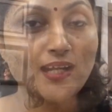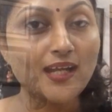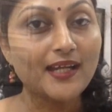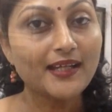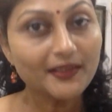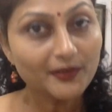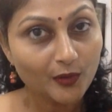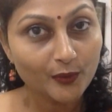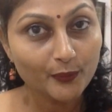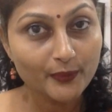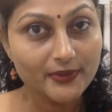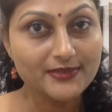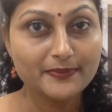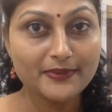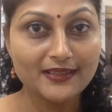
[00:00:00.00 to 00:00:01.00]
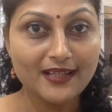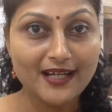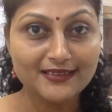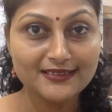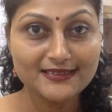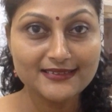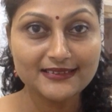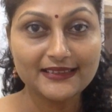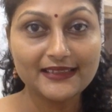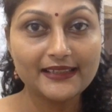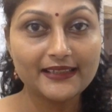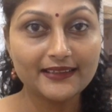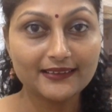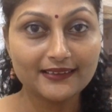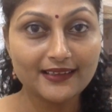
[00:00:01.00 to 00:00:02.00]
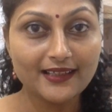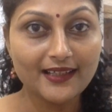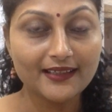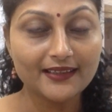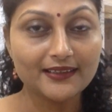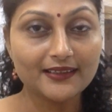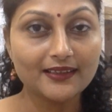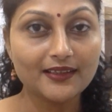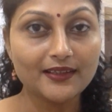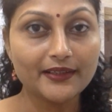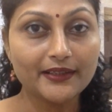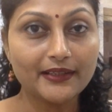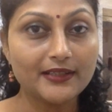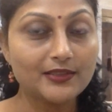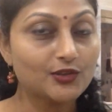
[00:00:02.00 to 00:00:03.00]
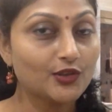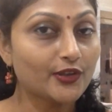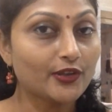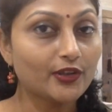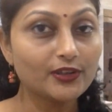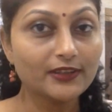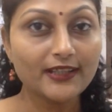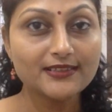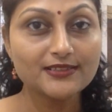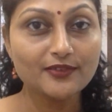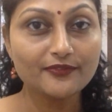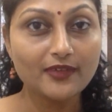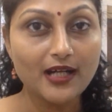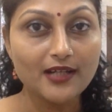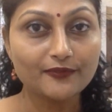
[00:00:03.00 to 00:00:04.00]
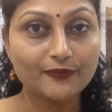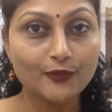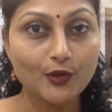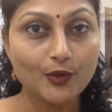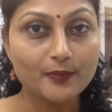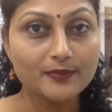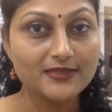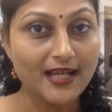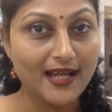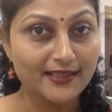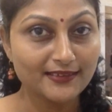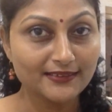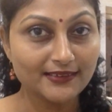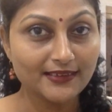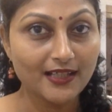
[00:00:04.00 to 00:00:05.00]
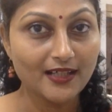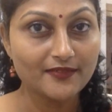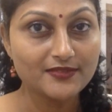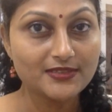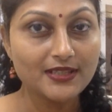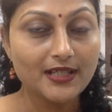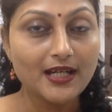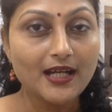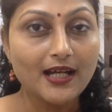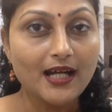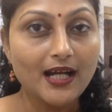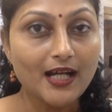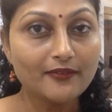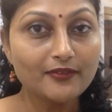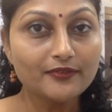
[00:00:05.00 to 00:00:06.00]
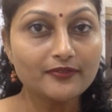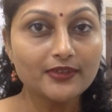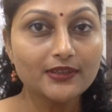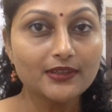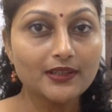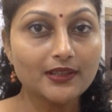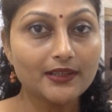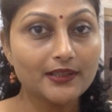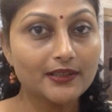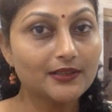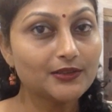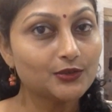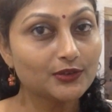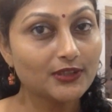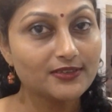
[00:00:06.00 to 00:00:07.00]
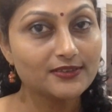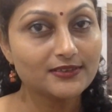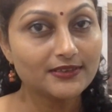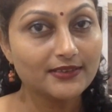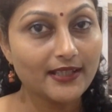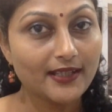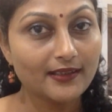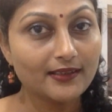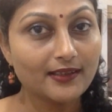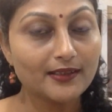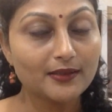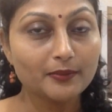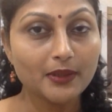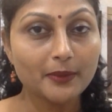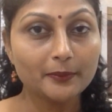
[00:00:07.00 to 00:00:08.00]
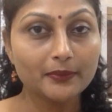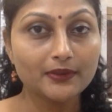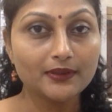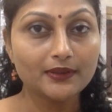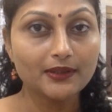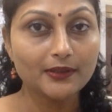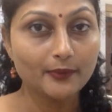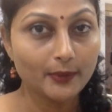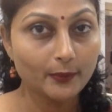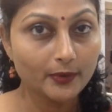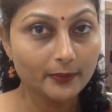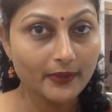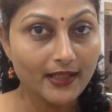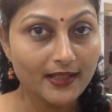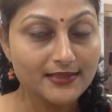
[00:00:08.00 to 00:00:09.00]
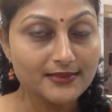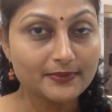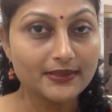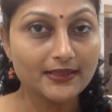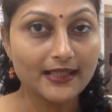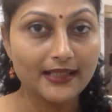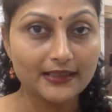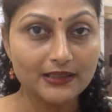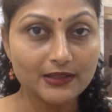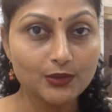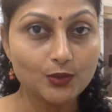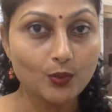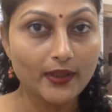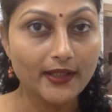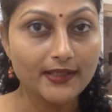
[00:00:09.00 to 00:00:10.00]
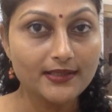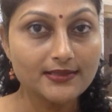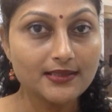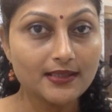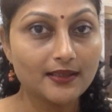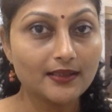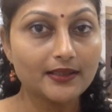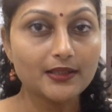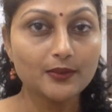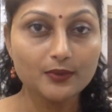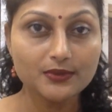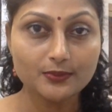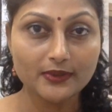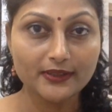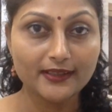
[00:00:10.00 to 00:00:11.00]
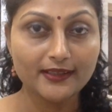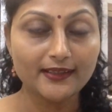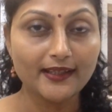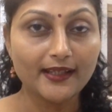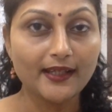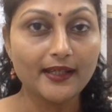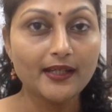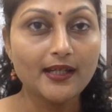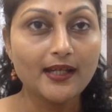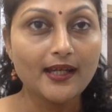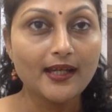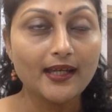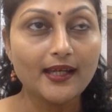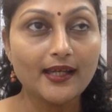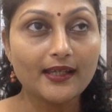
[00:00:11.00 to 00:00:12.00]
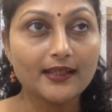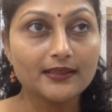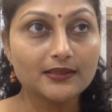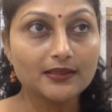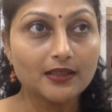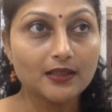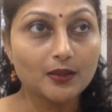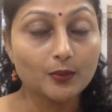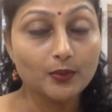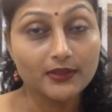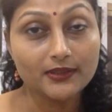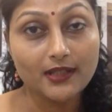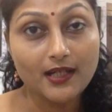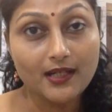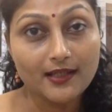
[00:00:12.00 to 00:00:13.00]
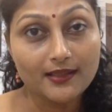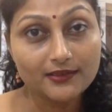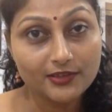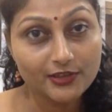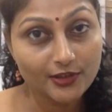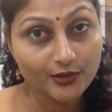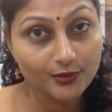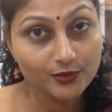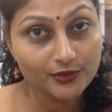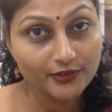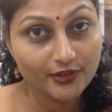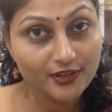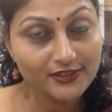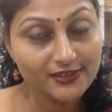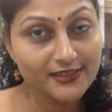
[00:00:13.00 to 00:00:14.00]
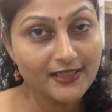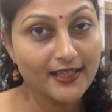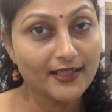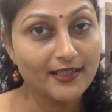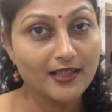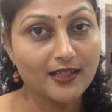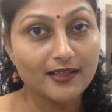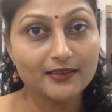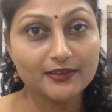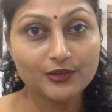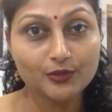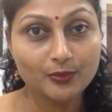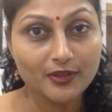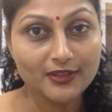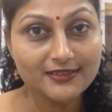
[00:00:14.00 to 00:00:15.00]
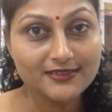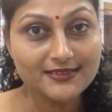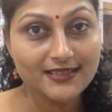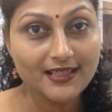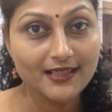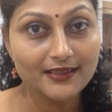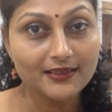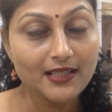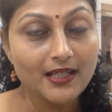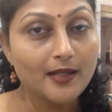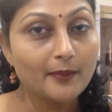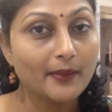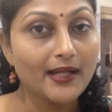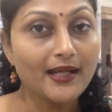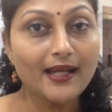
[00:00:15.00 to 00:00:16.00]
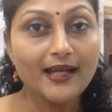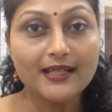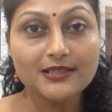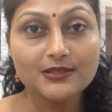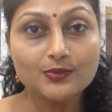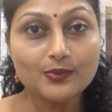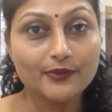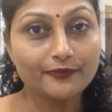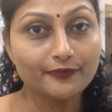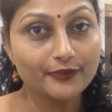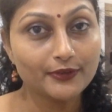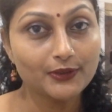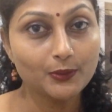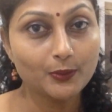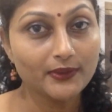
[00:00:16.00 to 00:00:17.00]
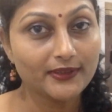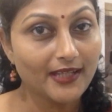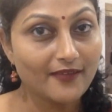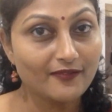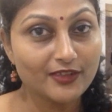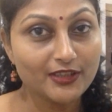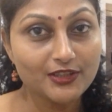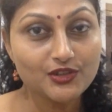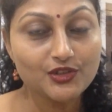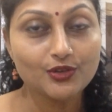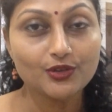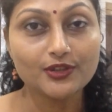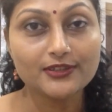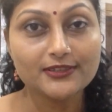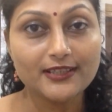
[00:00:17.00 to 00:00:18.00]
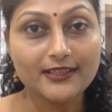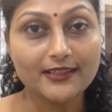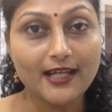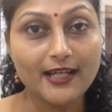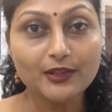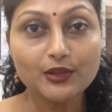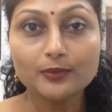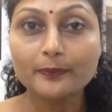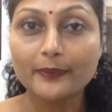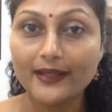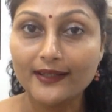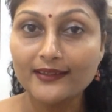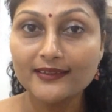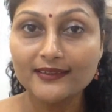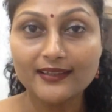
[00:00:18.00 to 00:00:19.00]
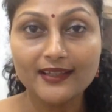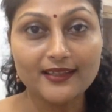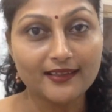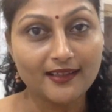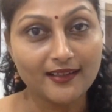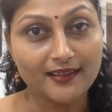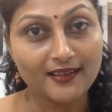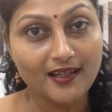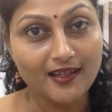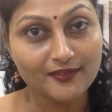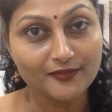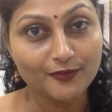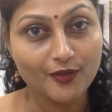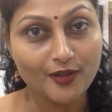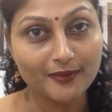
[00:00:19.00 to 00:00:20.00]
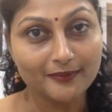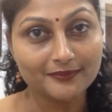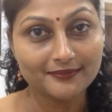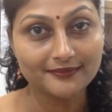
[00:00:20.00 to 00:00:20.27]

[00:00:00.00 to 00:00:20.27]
I had always been artistically inclined. I enjoy all kinds of art forms and crafts. However, in 2010, I remember living with my husband in the US. He was working there, and with our 3-year-old daughter and our newborn son, my hands were full with everyday chores, and I could barely create any art form.